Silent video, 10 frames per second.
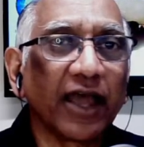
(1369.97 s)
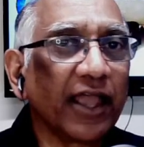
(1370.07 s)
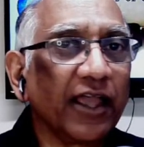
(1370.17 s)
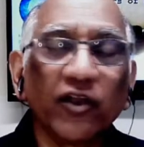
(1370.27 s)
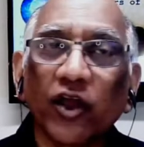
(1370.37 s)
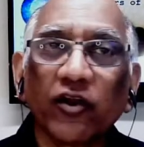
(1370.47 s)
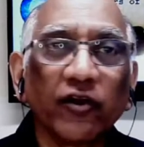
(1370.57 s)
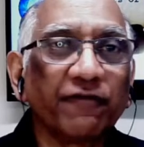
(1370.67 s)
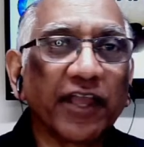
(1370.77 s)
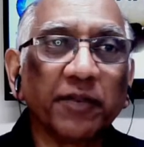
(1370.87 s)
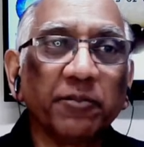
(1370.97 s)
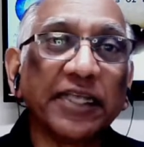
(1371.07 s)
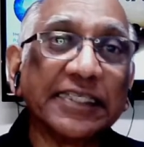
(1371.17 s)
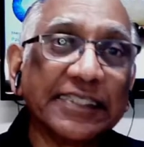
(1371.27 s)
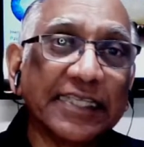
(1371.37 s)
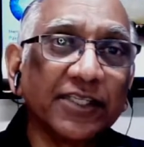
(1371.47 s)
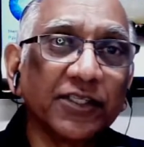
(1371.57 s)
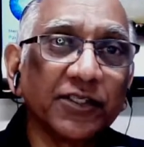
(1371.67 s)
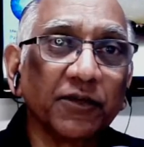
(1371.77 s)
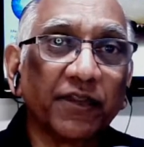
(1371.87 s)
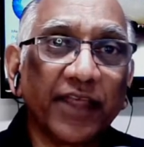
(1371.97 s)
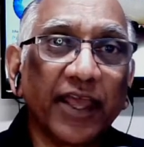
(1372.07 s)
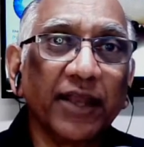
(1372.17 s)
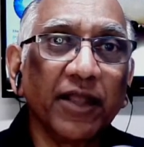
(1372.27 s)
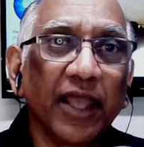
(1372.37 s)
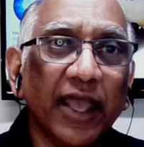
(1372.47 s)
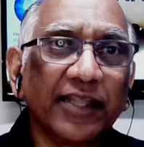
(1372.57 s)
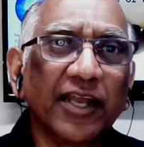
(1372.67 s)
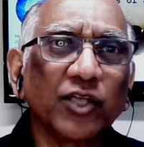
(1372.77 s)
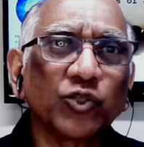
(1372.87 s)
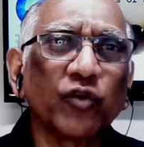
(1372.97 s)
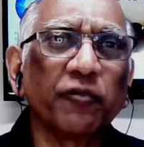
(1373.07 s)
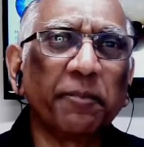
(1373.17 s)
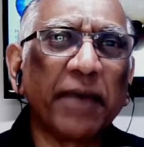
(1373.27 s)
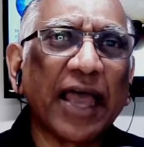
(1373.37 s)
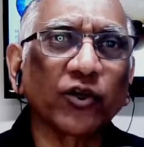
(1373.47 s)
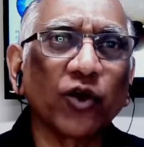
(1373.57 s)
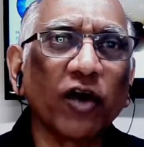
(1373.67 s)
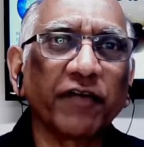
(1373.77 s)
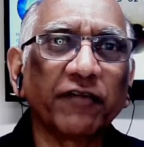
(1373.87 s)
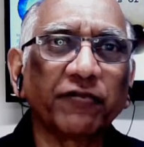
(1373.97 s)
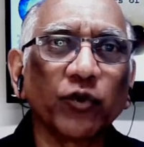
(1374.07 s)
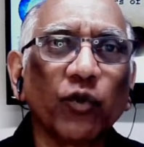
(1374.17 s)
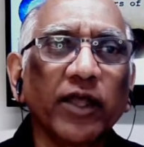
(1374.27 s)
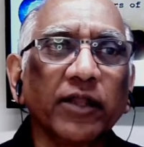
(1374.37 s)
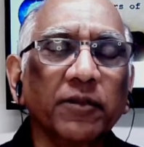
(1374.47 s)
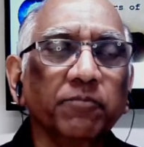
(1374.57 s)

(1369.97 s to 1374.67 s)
I had not heard of anybody since then, and then I sort of backed off after a while.